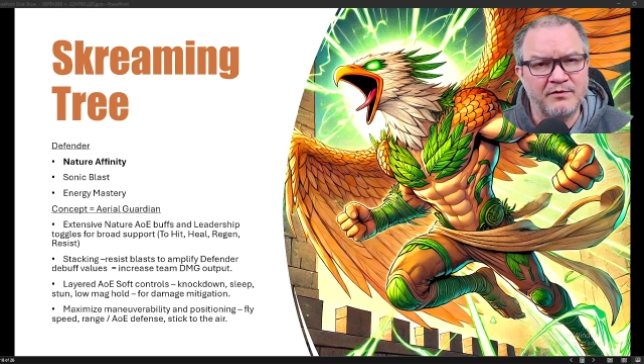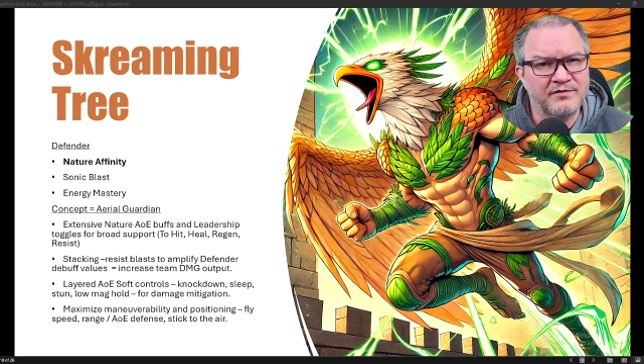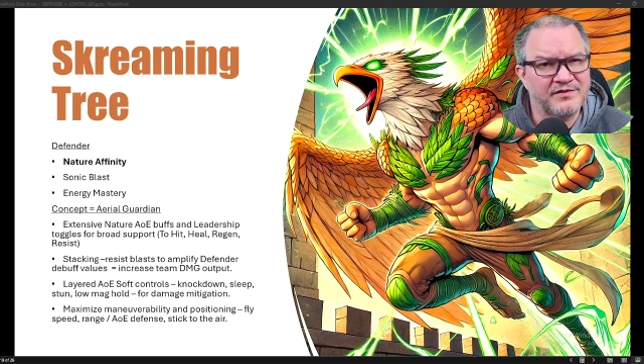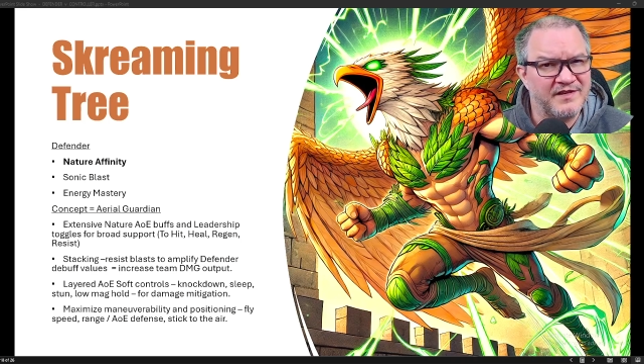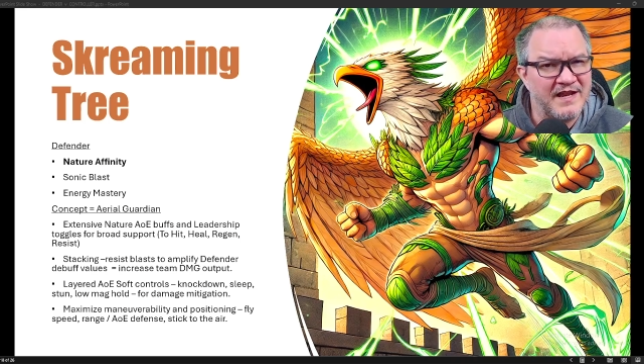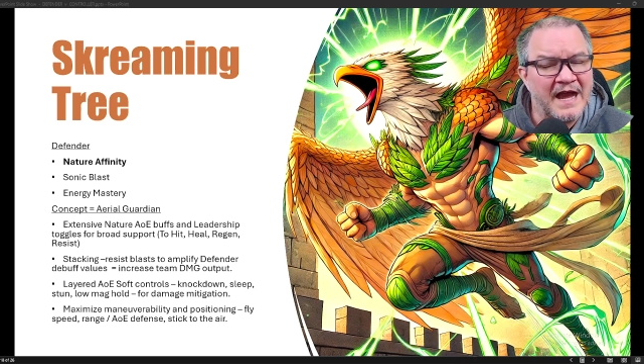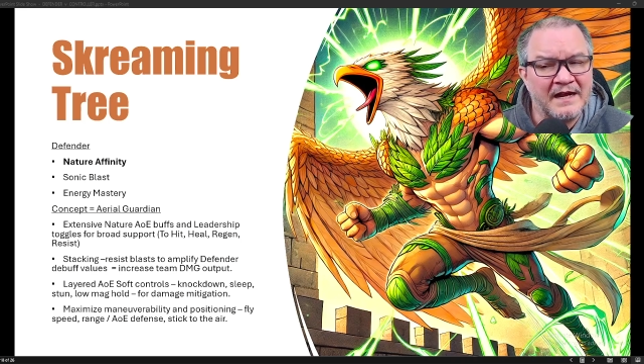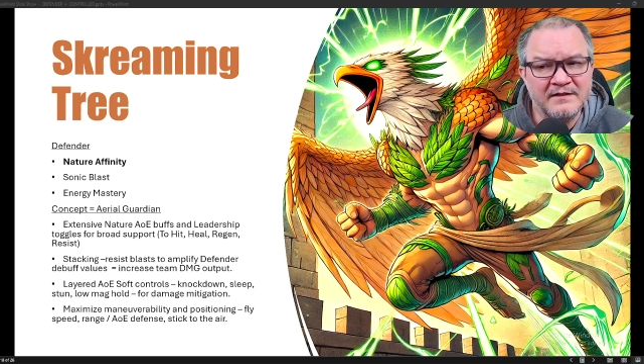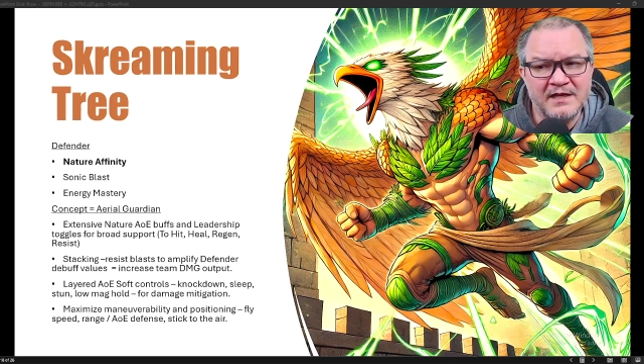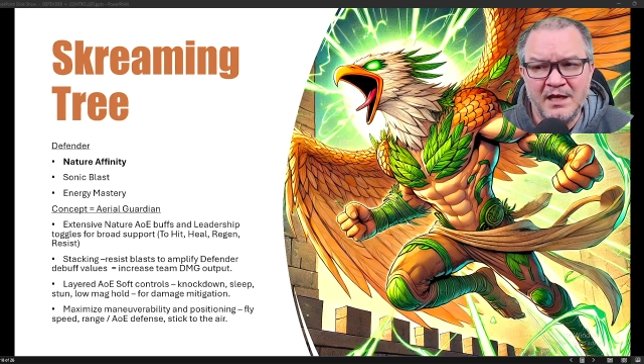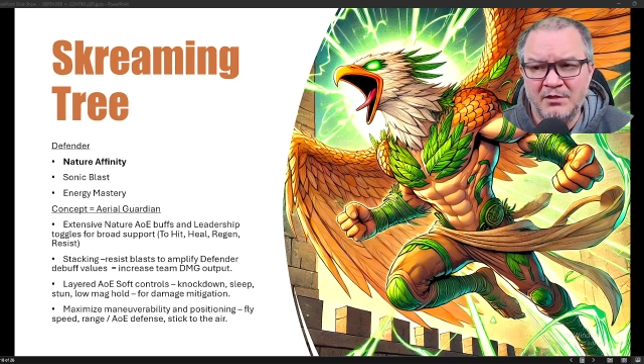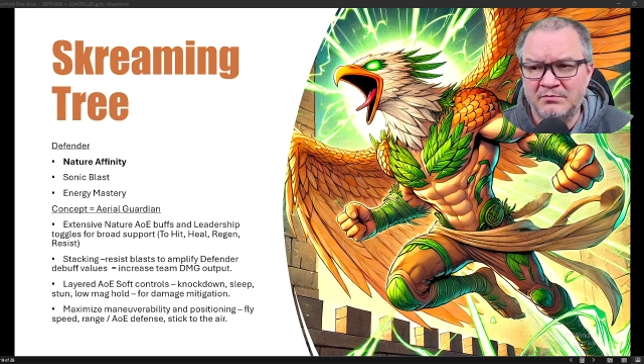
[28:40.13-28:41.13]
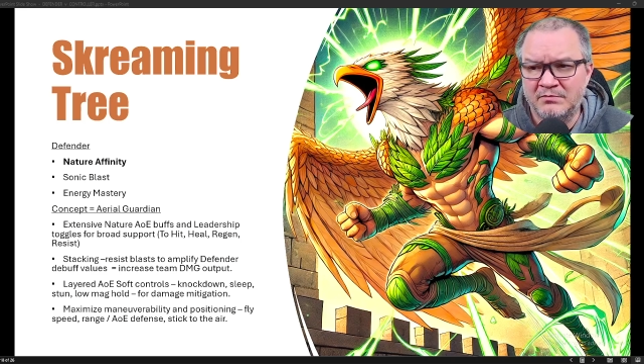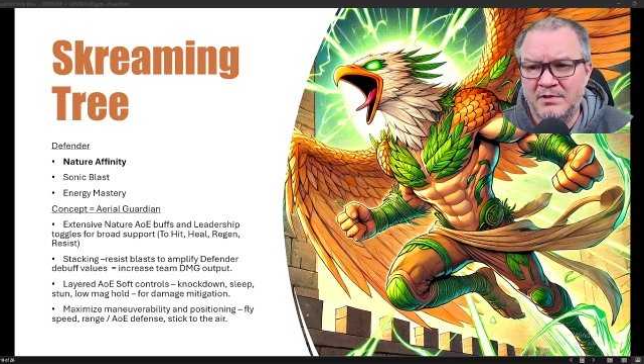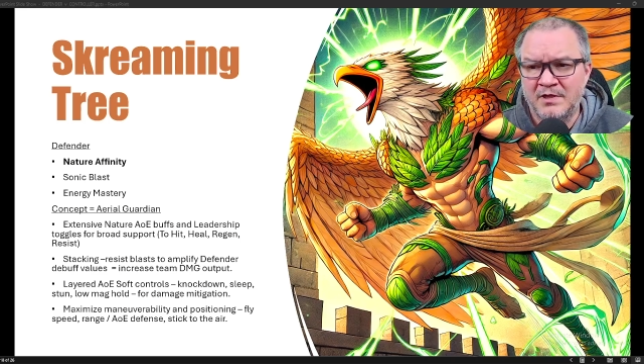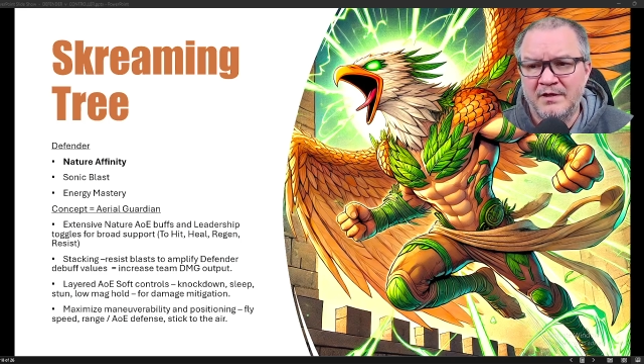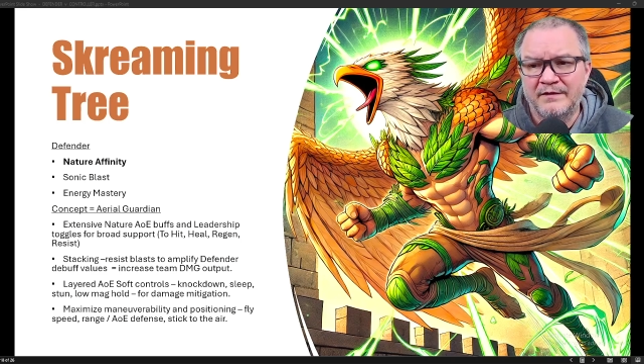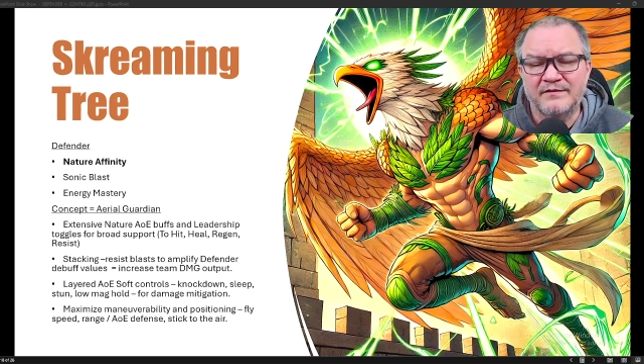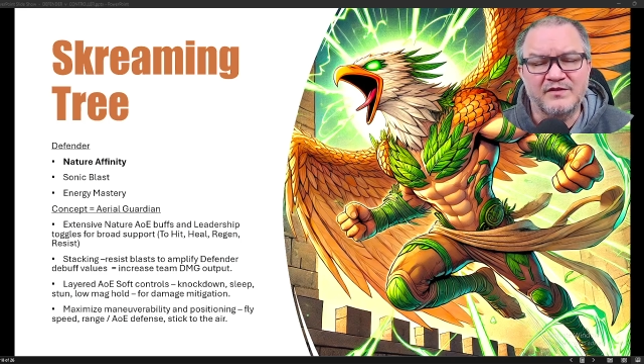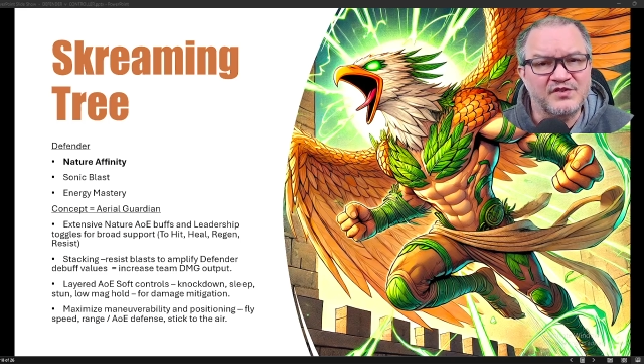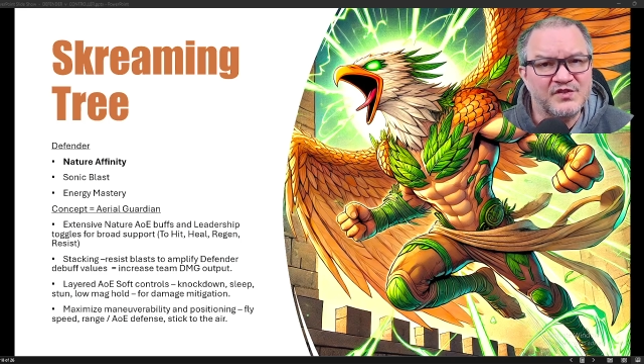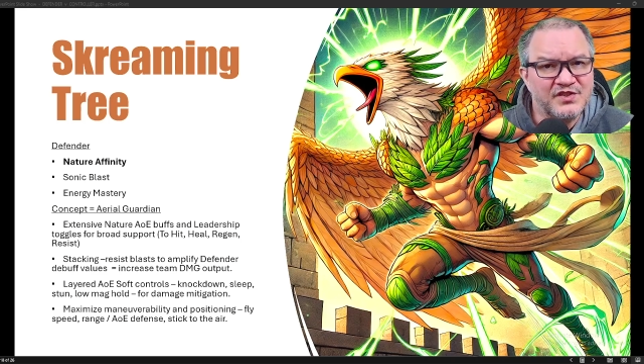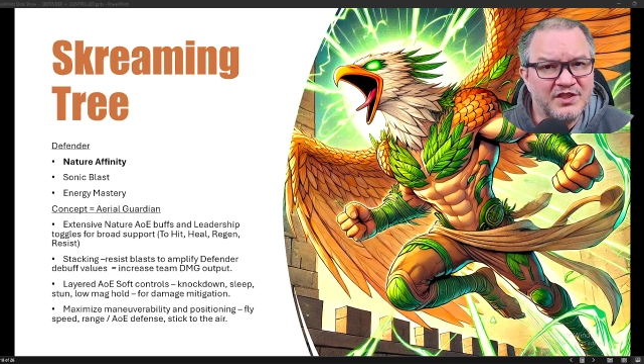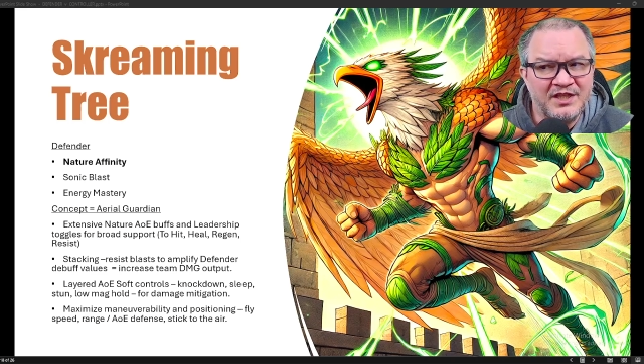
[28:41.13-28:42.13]
There's knockdown, there's
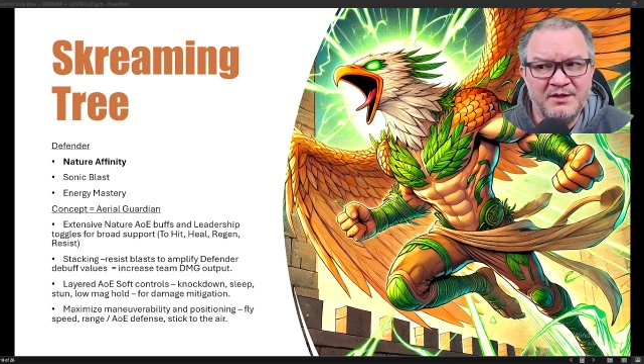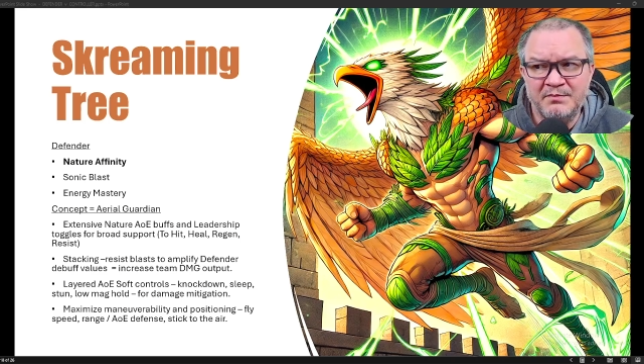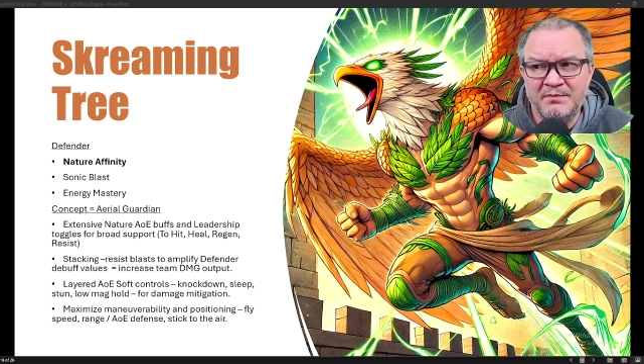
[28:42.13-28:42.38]
sleep,